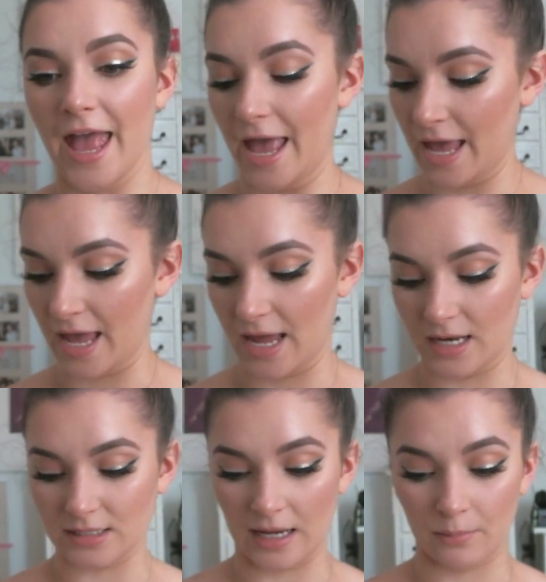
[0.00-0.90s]

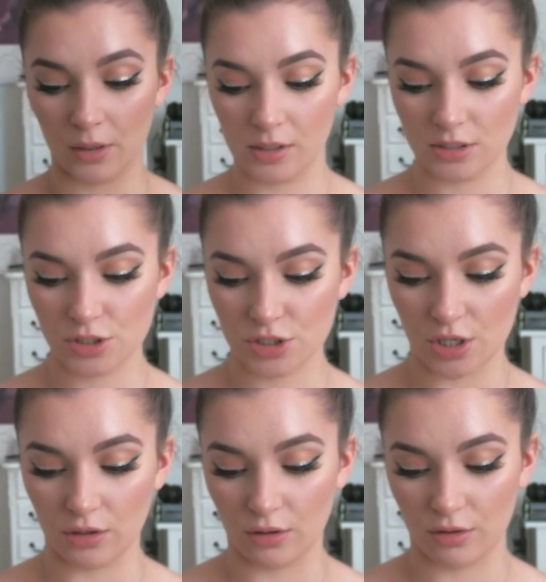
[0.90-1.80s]
and I'm going to show
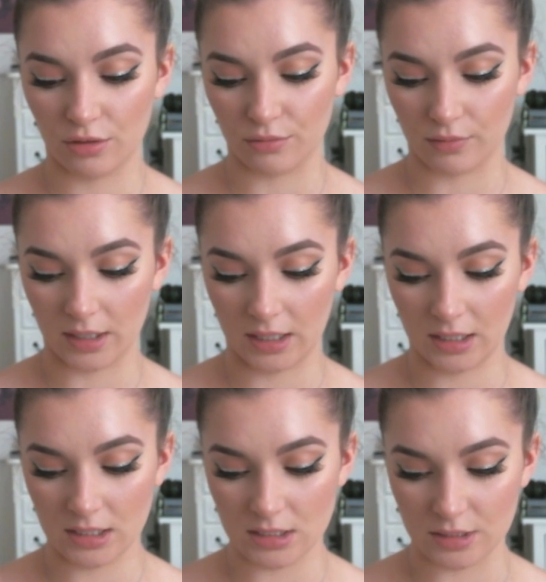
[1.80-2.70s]
you
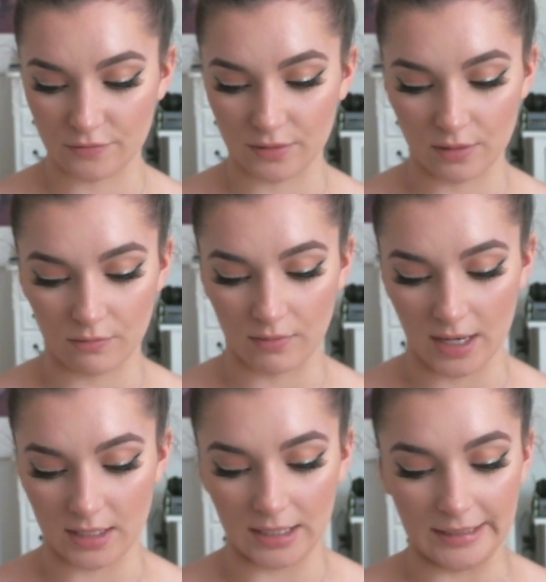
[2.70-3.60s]
3 different
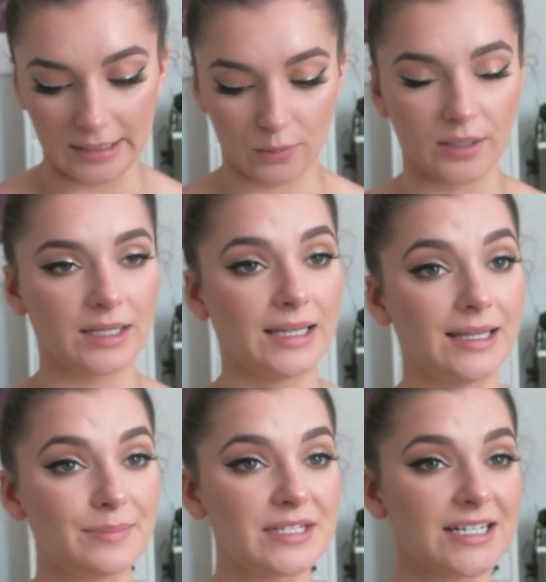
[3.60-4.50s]
red liquid
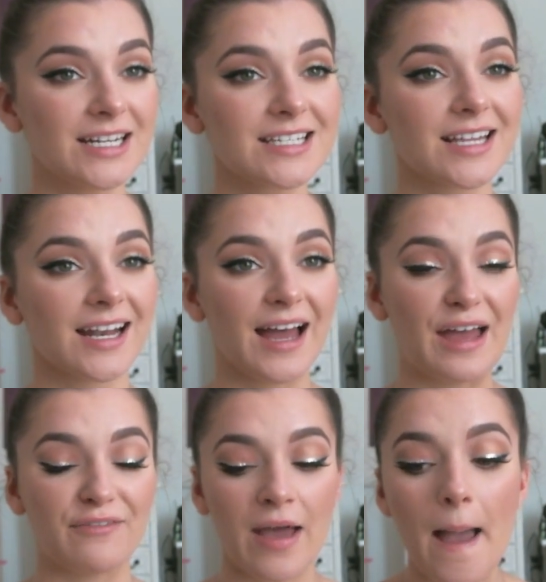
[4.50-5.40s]
lipsticks that
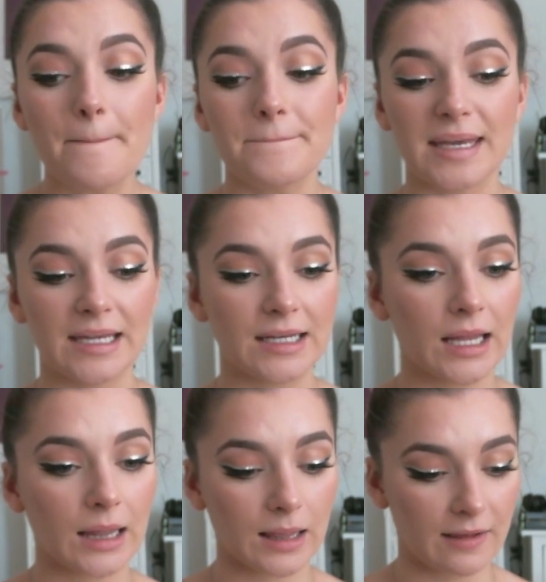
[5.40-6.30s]
I've been
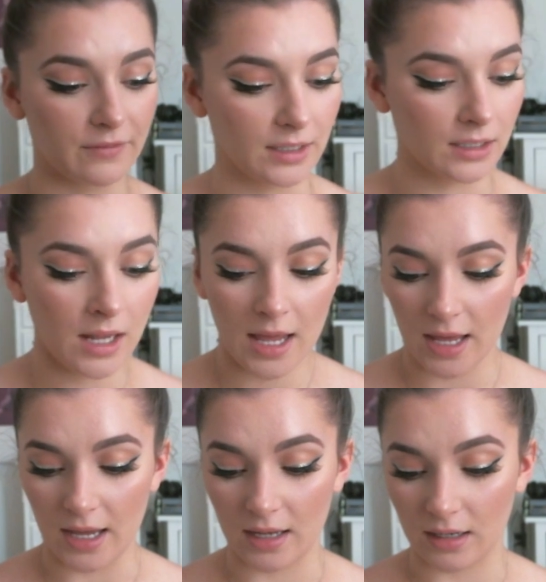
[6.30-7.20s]
loving,
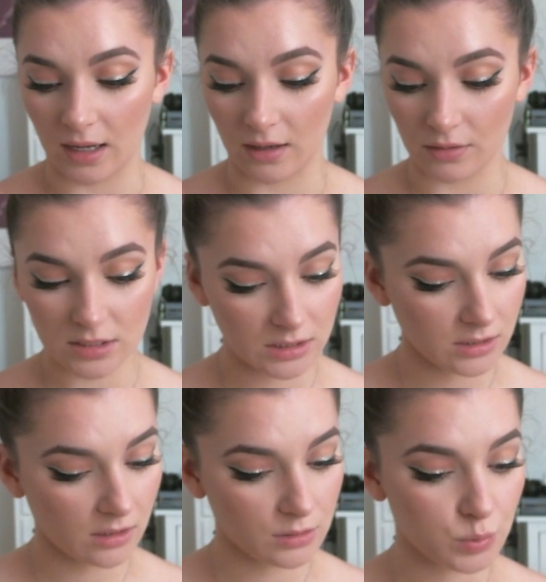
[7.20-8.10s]
and I honestly
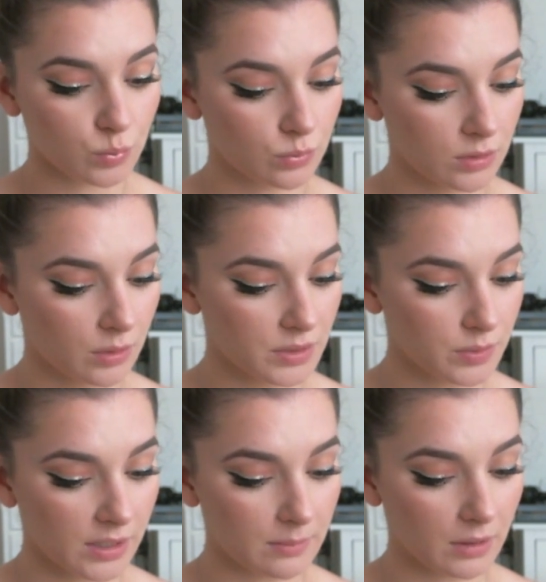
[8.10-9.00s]
don't know which
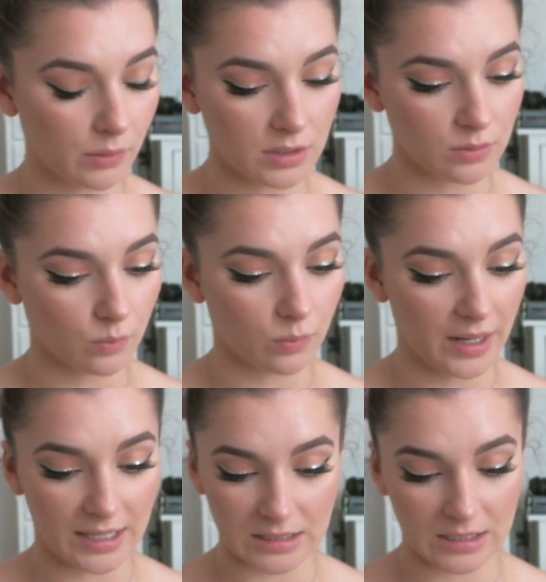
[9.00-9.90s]
one I'm going to
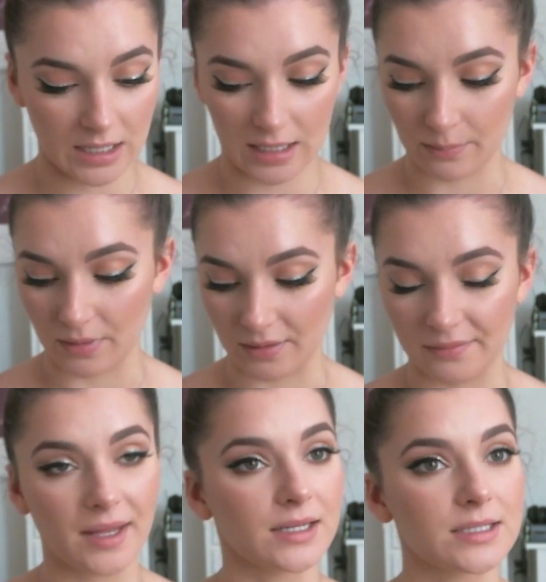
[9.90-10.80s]
wear today, but
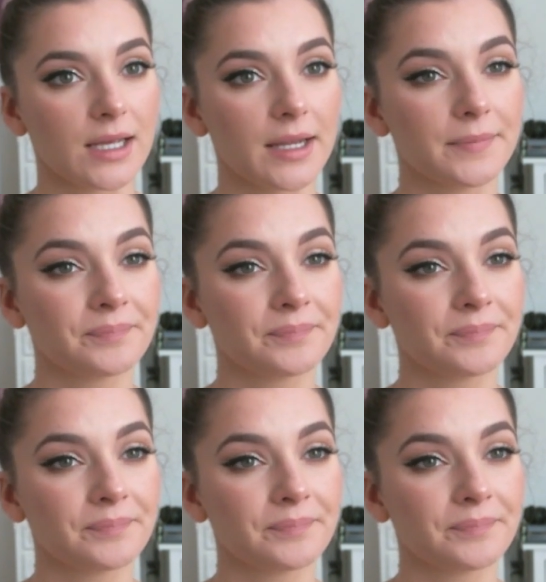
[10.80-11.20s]
I'll decide.